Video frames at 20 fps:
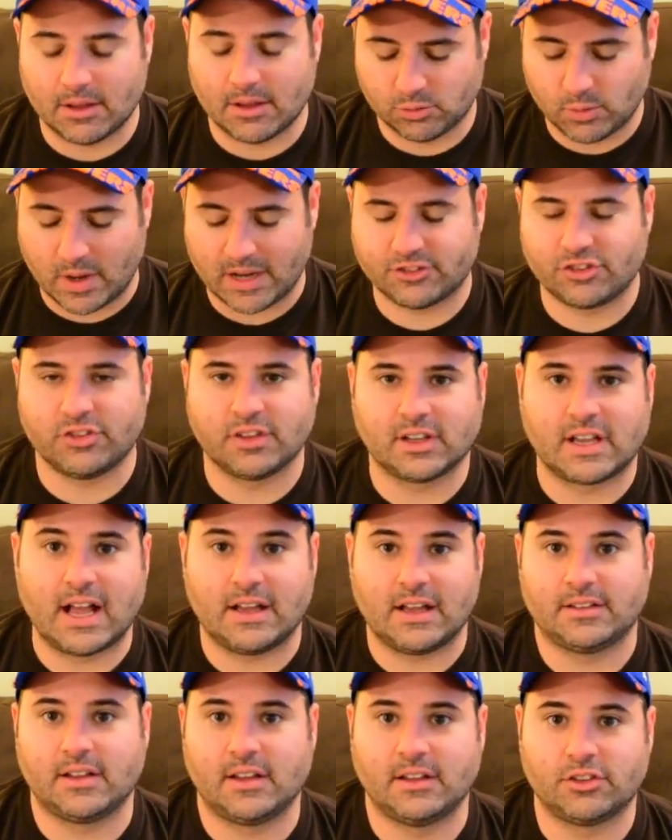I was watching
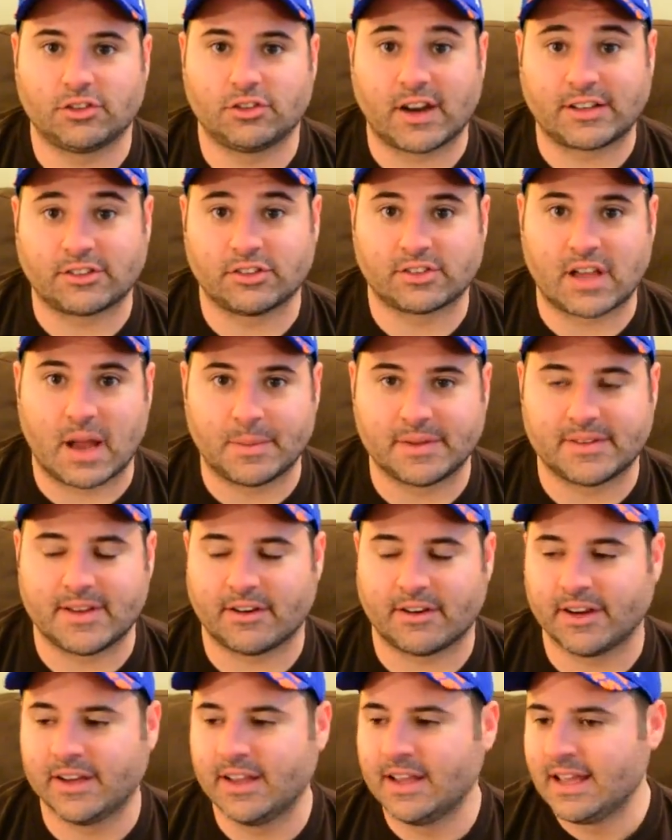the, the director's
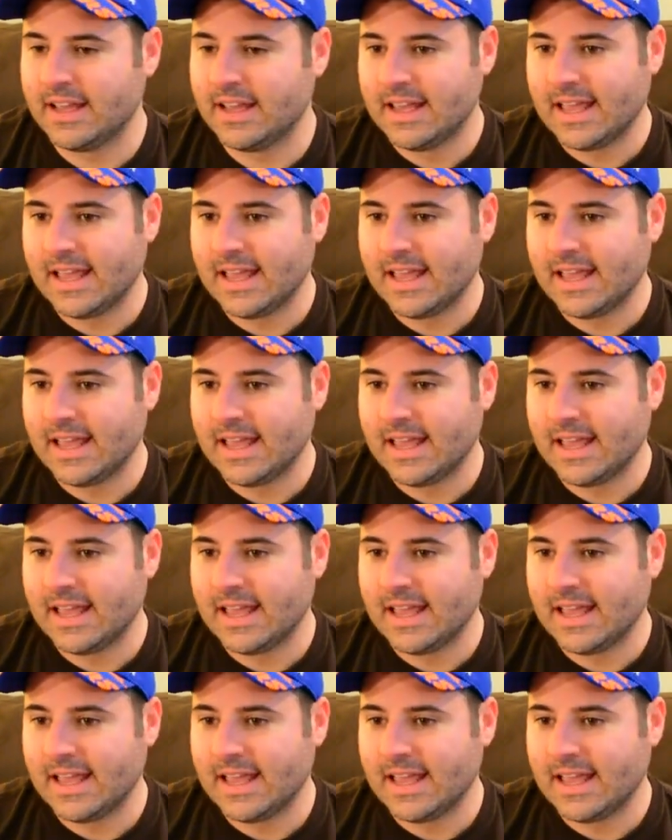commentary,